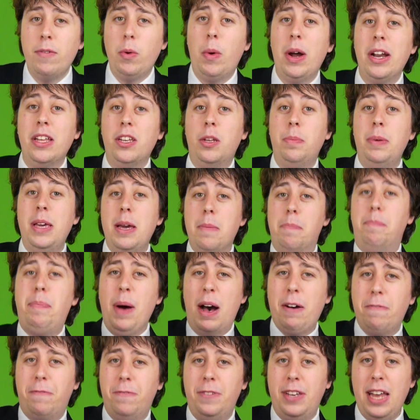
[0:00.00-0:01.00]
Ever wanted to be a
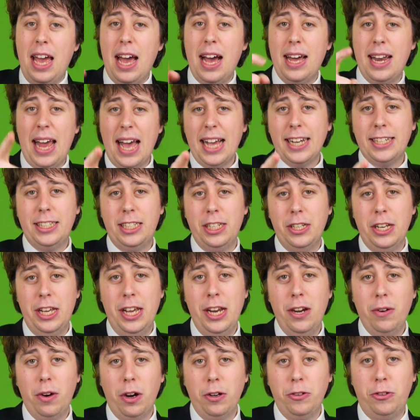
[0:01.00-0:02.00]
buffed out action
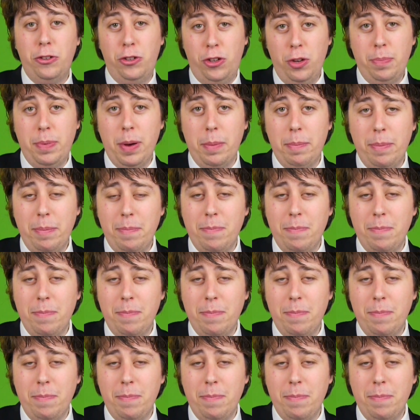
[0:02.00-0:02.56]
hero super?